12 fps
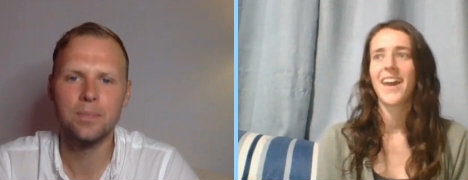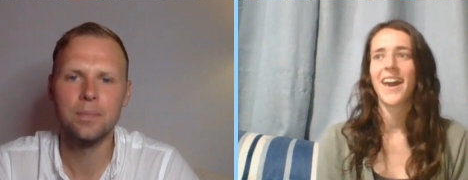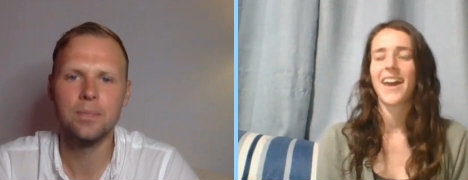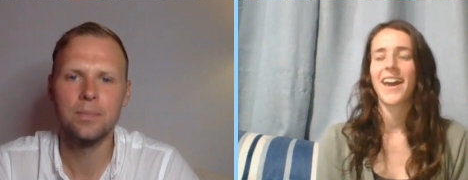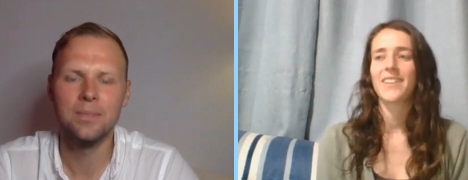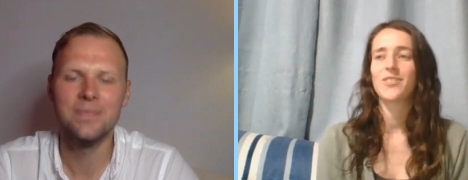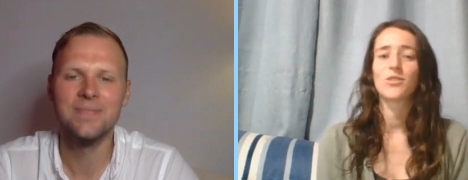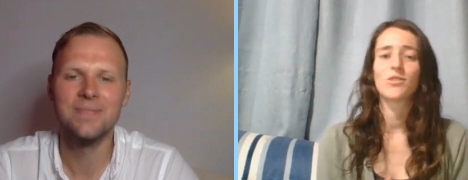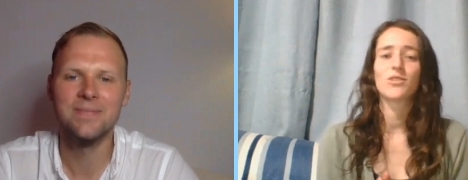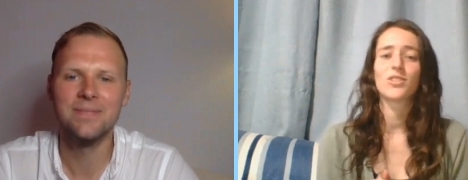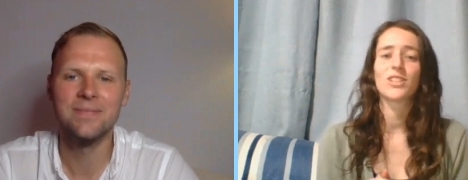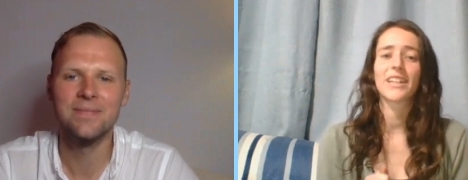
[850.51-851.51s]
Speaker 1: And you
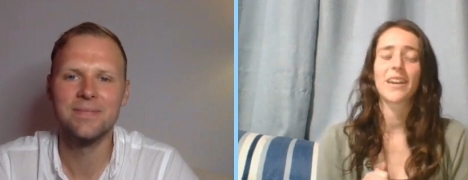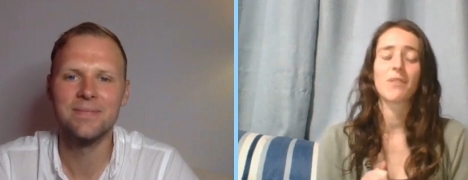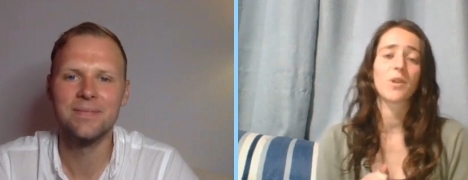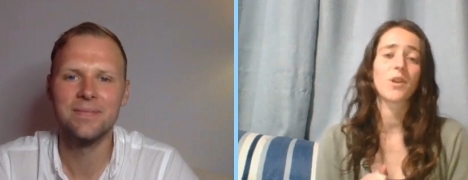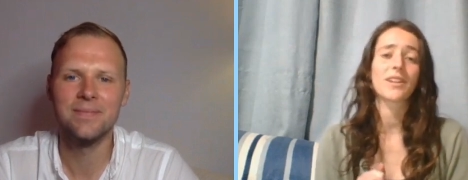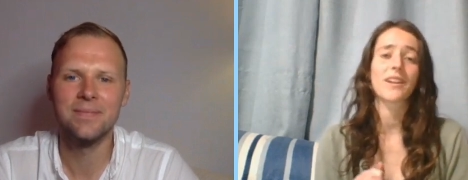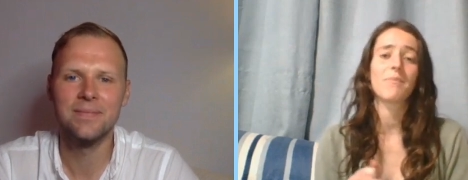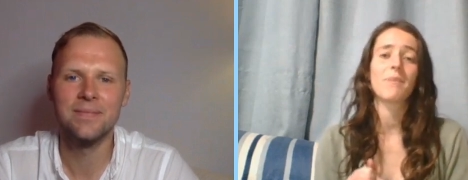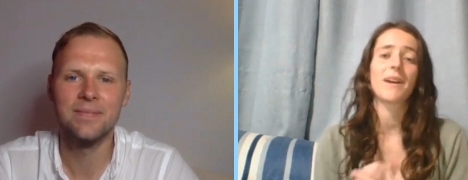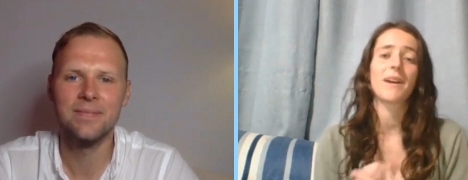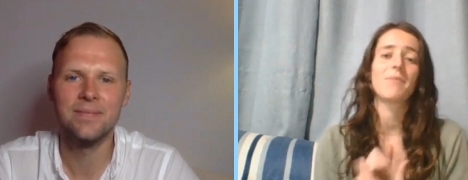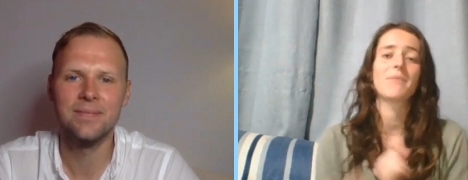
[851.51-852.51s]
usually get woken up
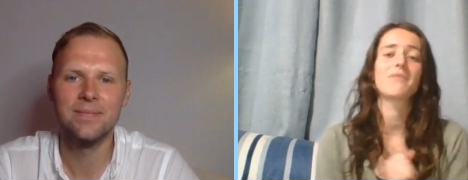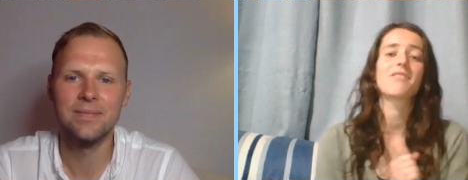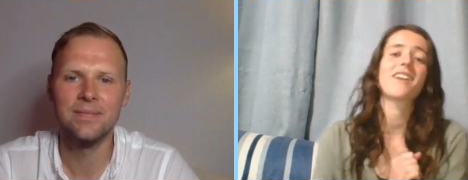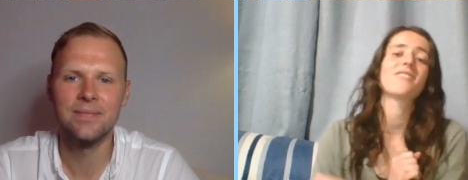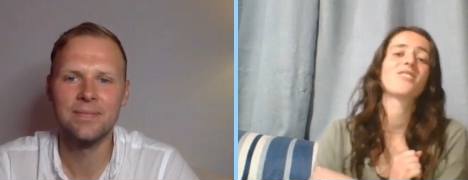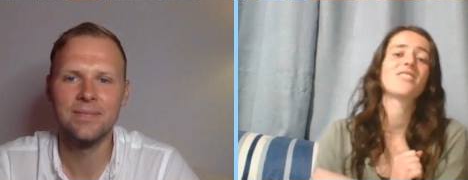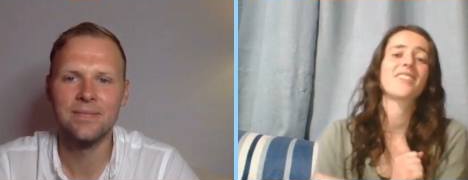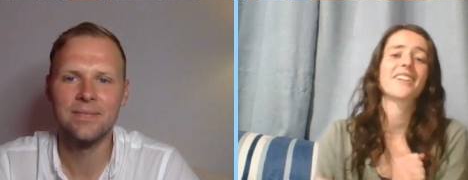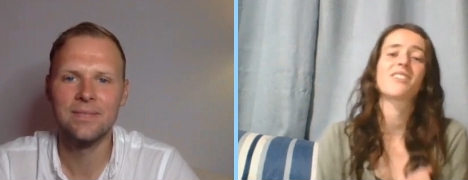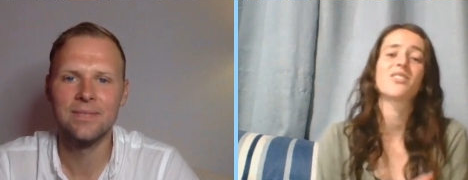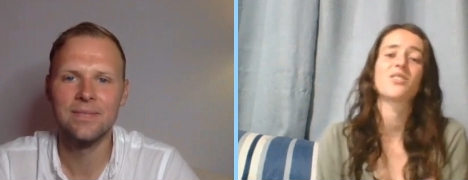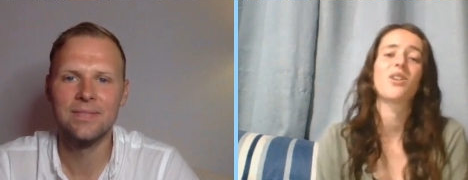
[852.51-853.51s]
by a baby rhino
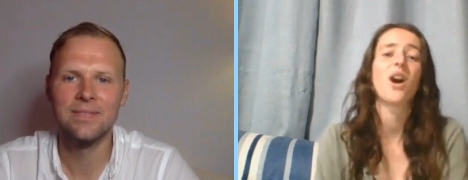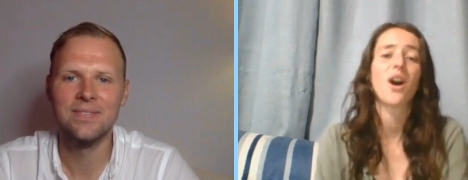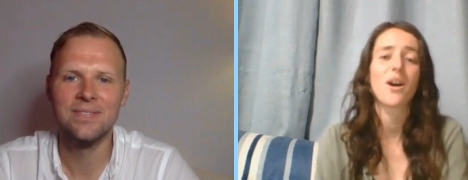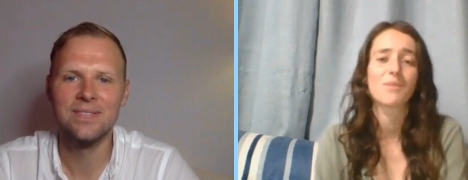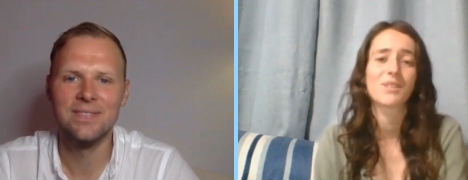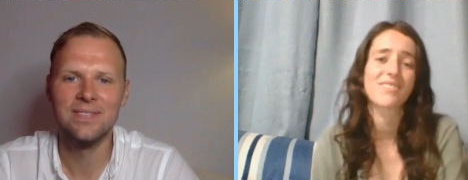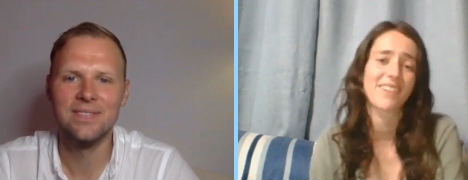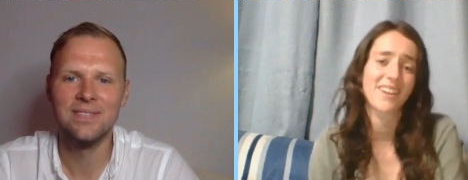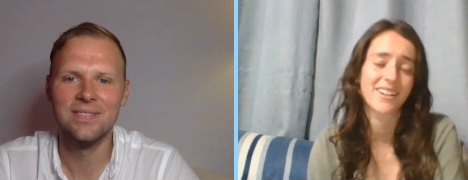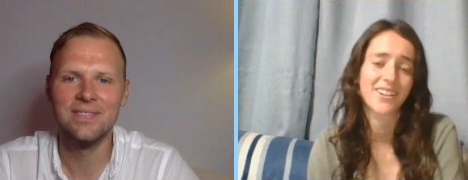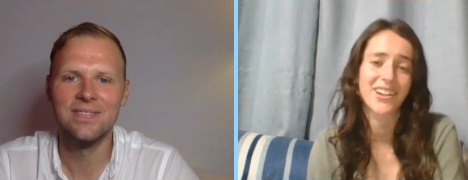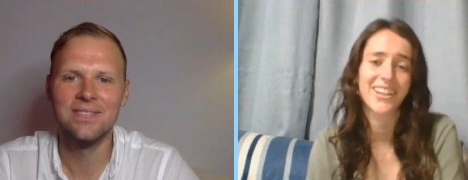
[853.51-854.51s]
sucking on your arm because they're
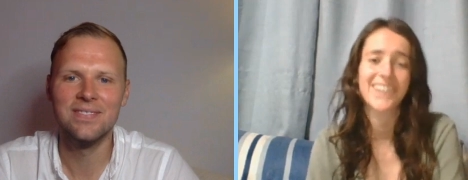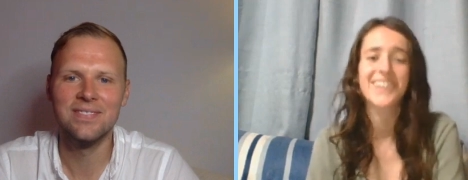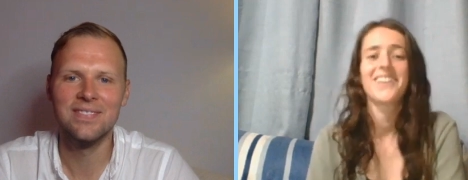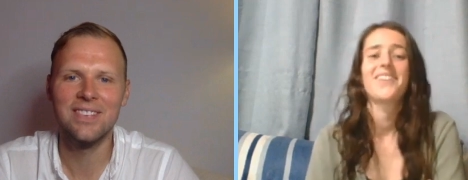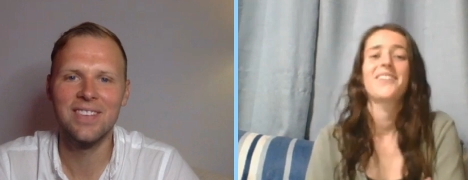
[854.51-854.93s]
hungry.